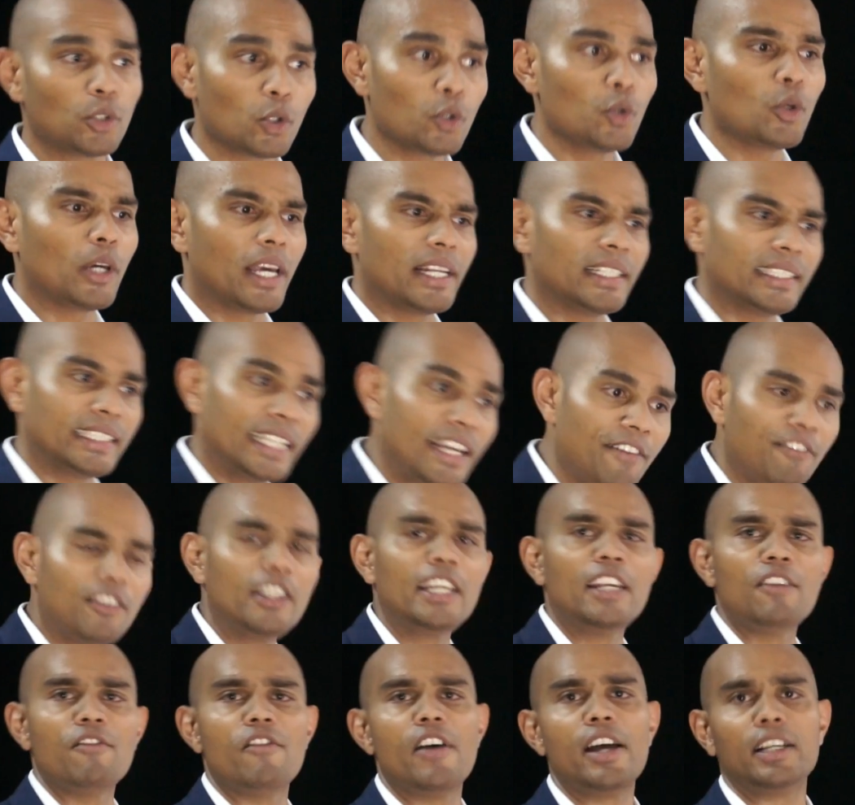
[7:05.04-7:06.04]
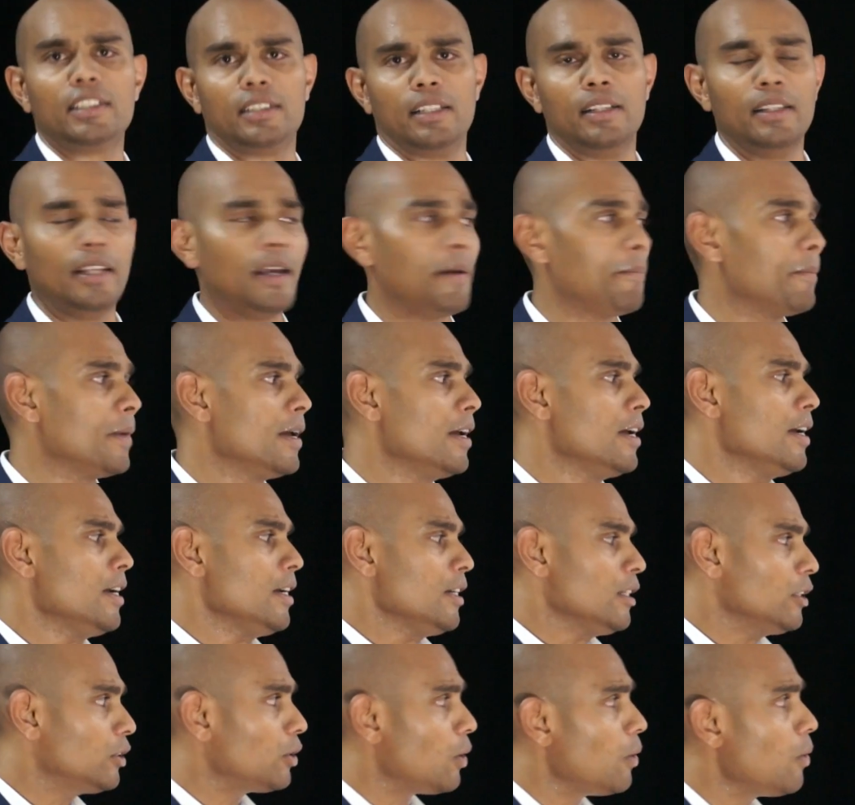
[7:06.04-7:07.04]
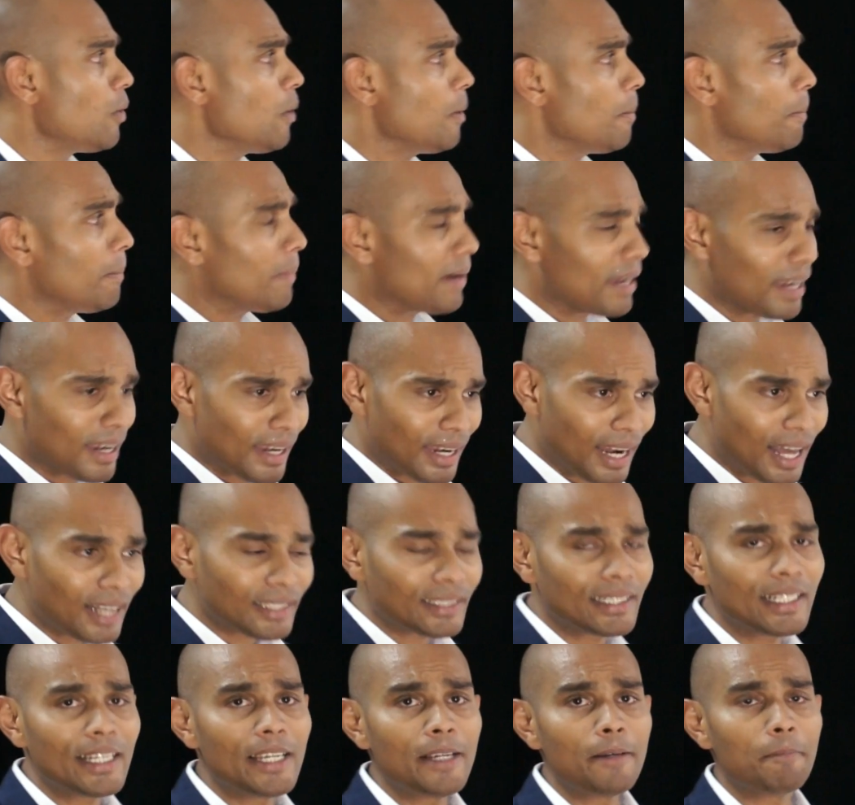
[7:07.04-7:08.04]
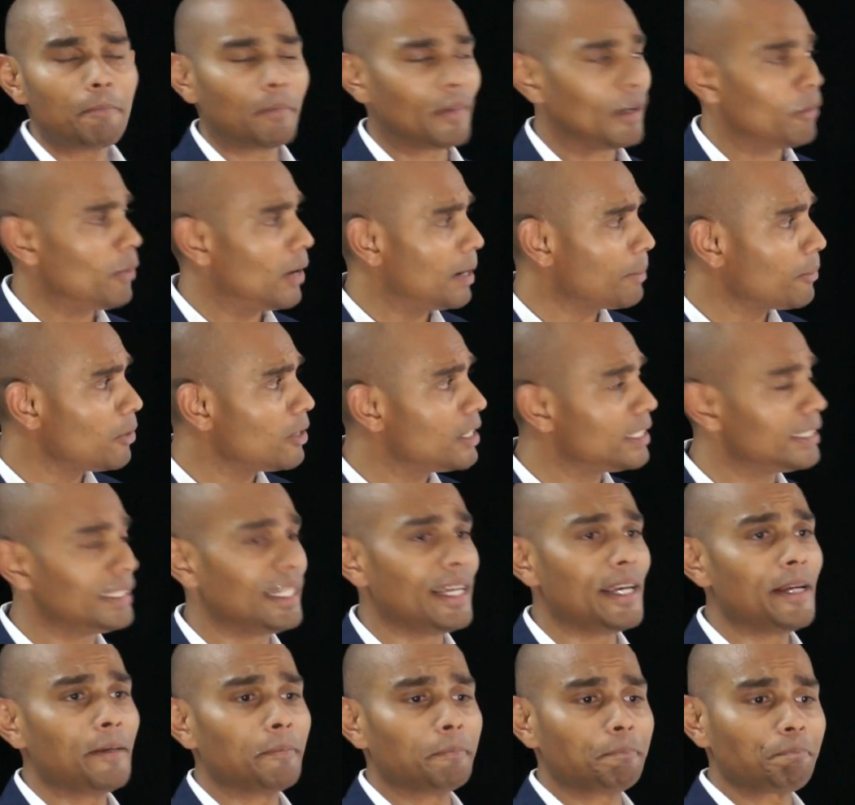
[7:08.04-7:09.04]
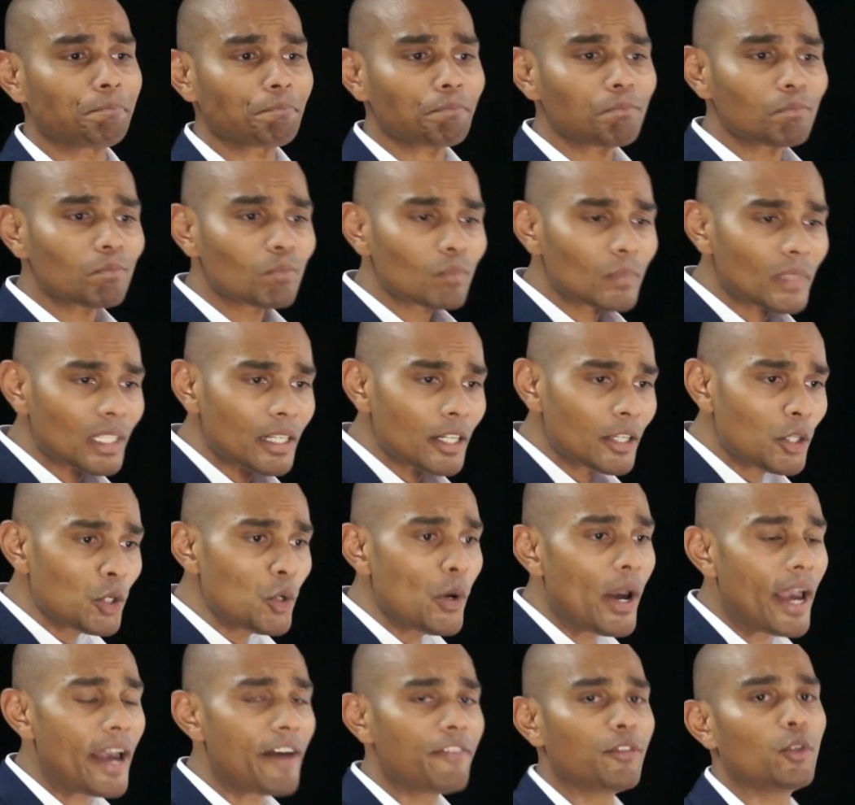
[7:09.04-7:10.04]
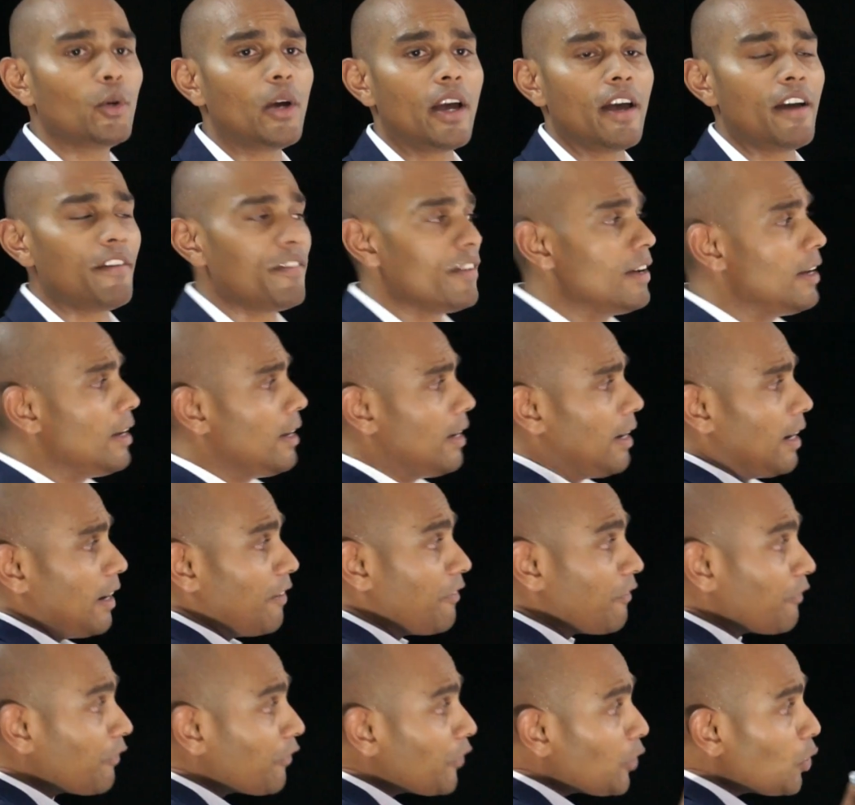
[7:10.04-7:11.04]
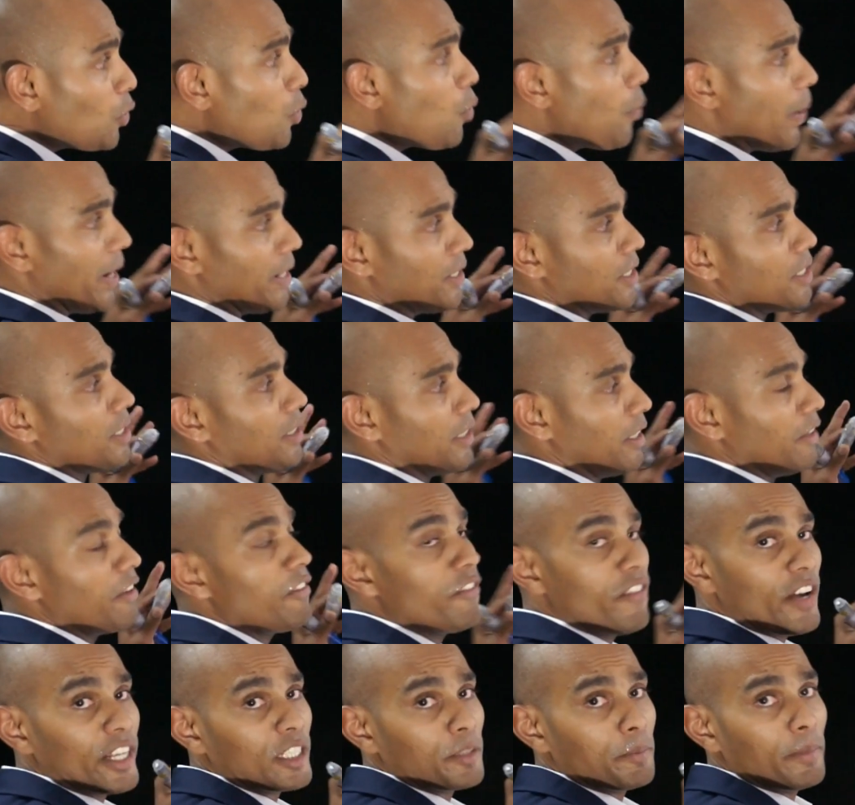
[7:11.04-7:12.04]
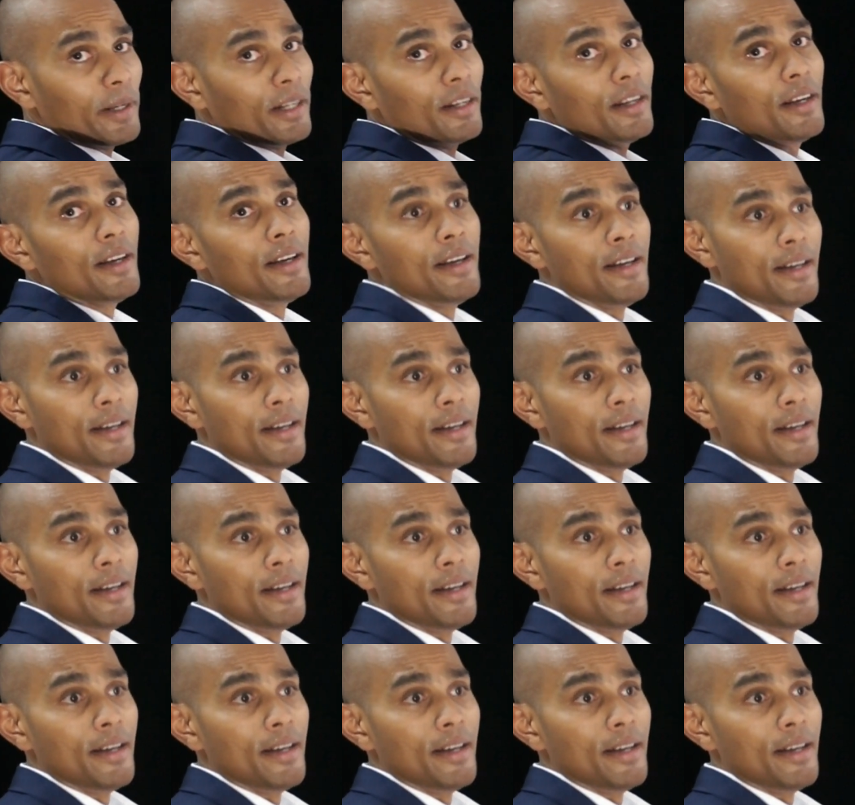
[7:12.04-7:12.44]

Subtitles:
So you can safely invest in them. So lastly, what I'm going to say, you have to have a few ventures in investment.